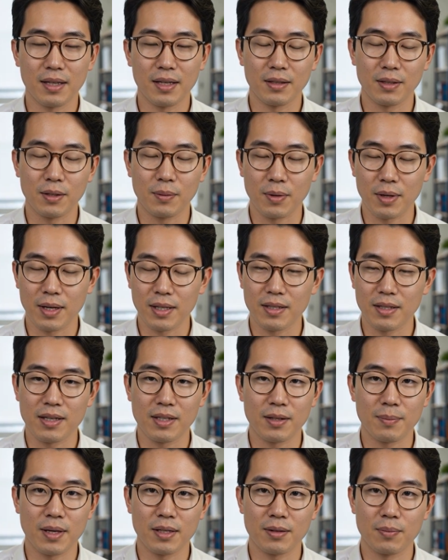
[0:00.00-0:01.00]
thermal energy
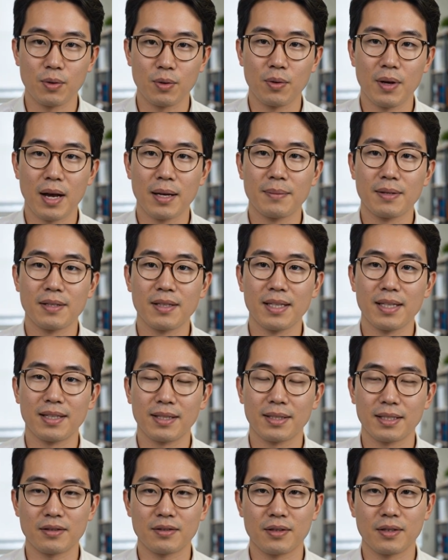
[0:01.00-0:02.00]
spreads more rapidly
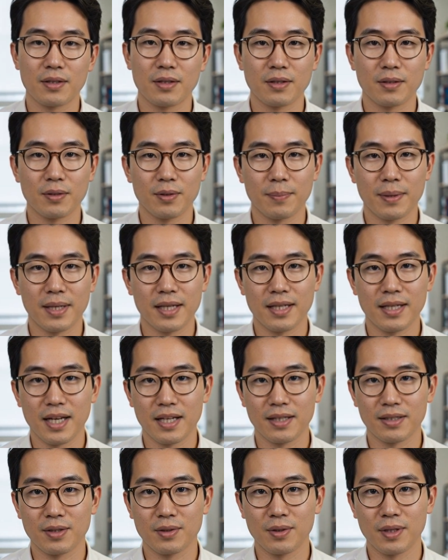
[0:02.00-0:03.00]
instead of remaining
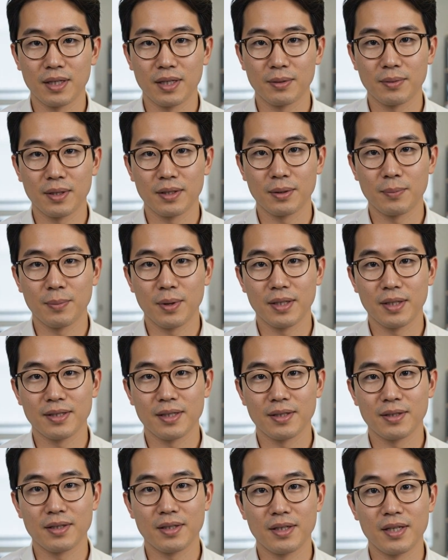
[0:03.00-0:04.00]
concentrated around the
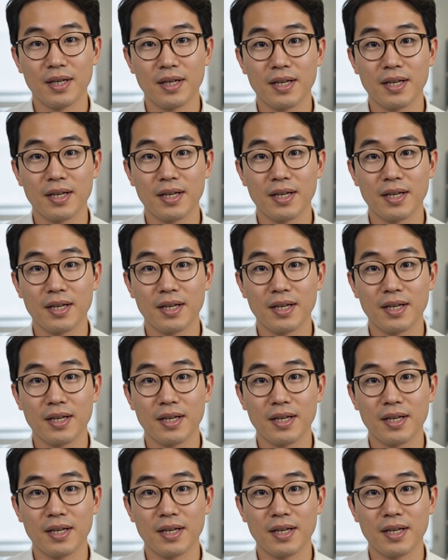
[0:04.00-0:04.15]
processor.